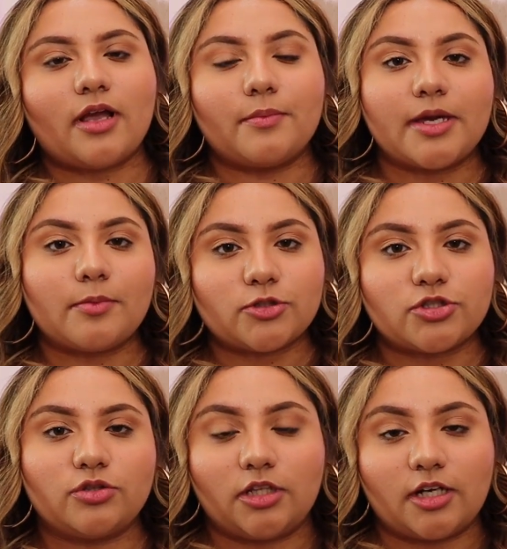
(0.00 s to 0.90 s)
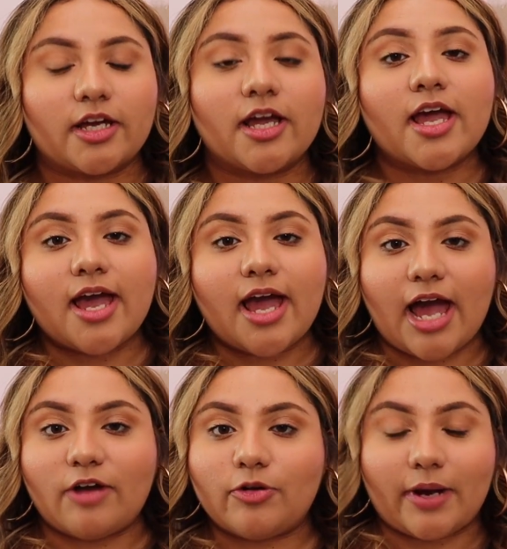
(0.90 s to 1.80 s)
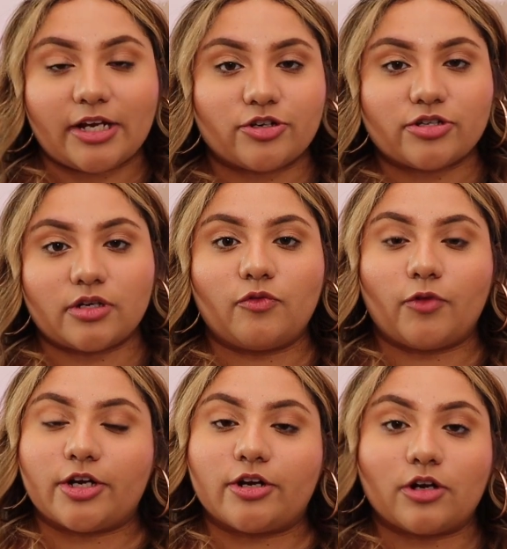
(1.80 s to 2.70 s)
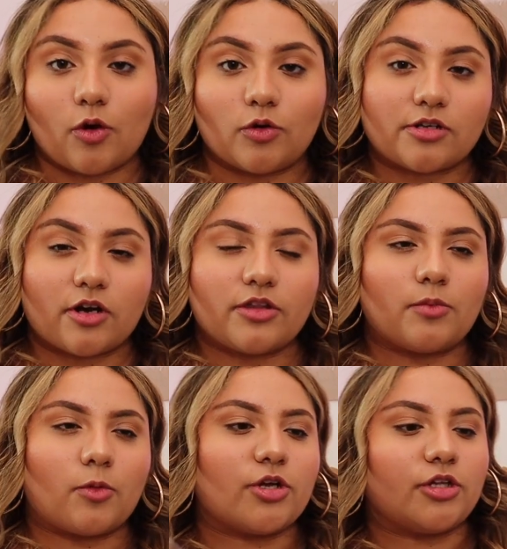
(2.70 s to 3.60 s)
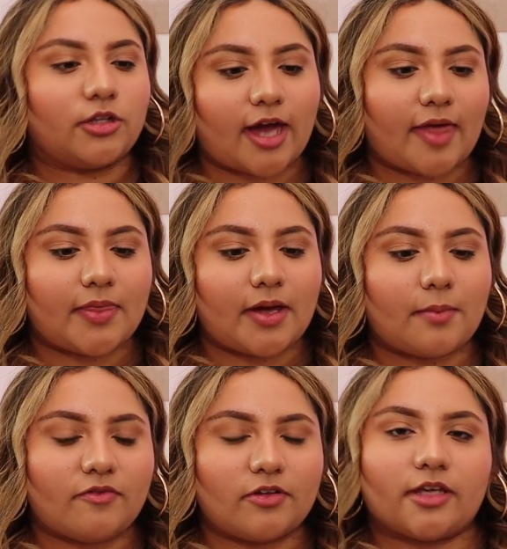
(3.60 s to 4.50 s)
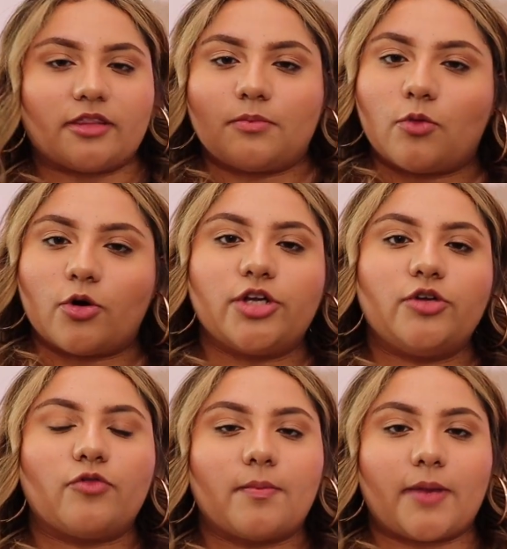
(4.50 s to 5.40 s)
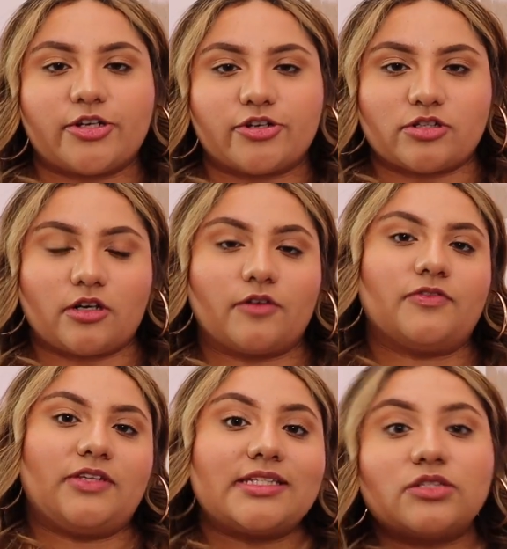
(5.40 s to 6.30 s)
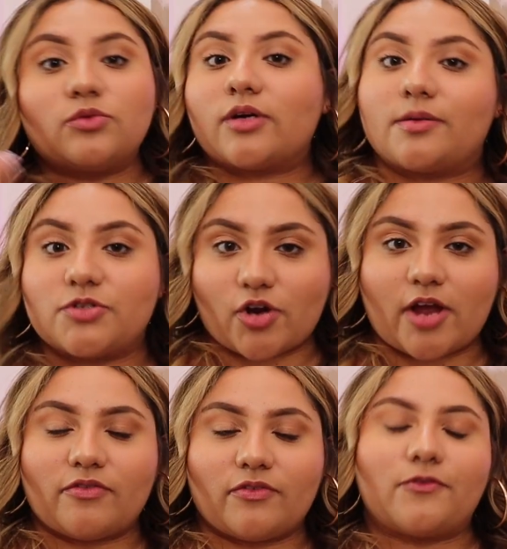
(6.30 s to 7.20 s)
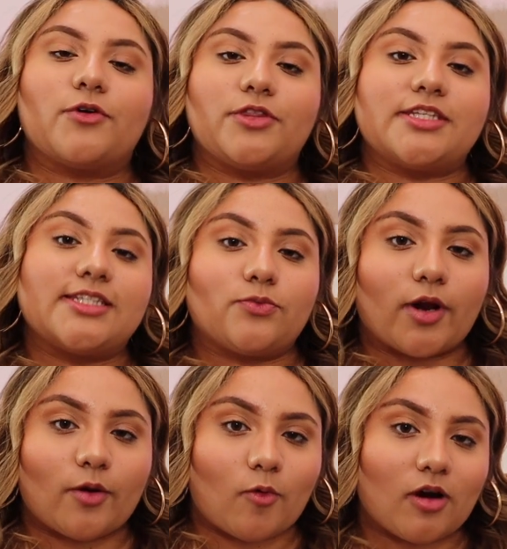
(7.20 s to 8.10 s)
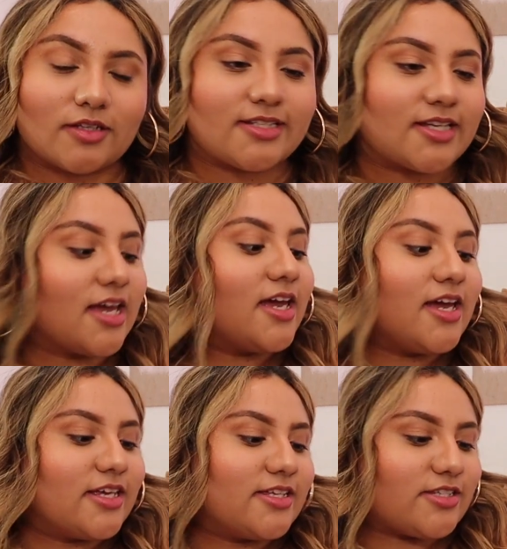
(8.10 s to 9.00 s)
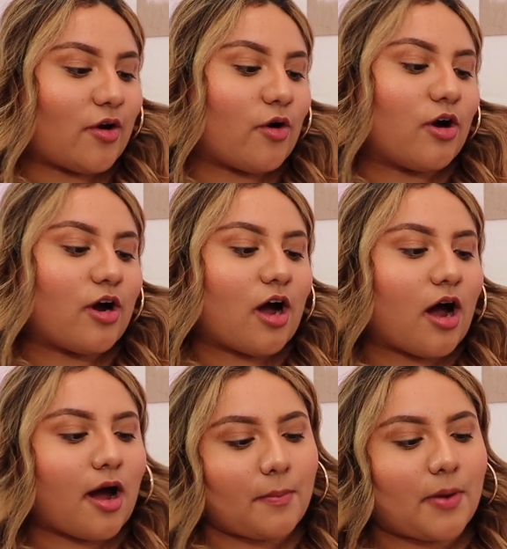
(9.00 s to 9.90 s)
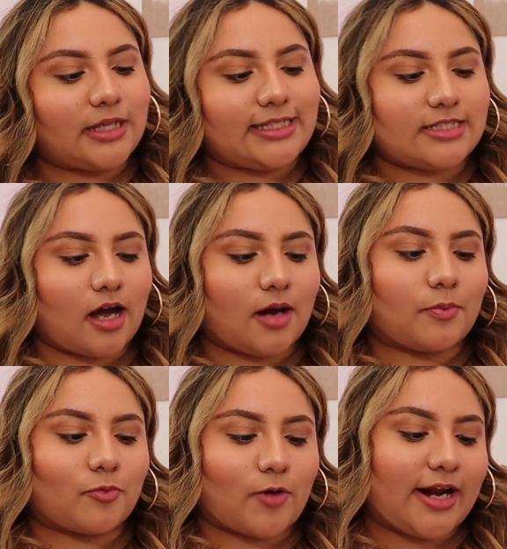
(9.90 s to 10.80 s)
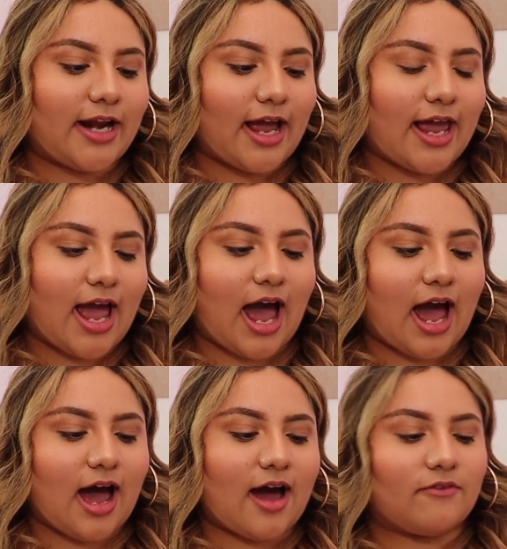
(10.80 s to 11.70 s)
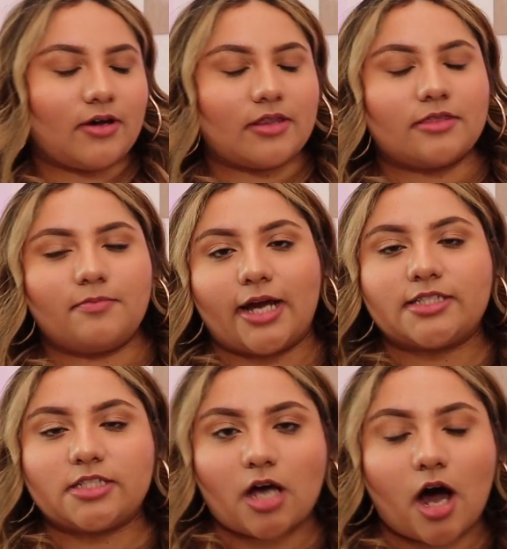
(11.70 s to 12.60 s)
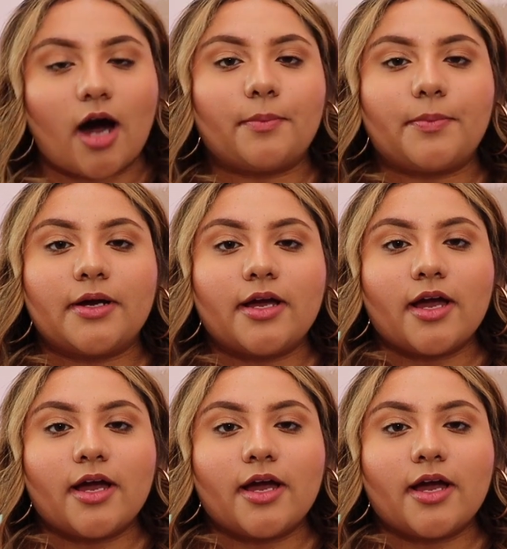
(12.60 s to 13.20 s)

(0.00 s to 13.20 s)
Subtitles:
be able to look and remind yourself what your goals are. The more you look at them, I feel like the more you remind yourself, this is what I'm striving for, this is what I want. So up at the top right, I have my top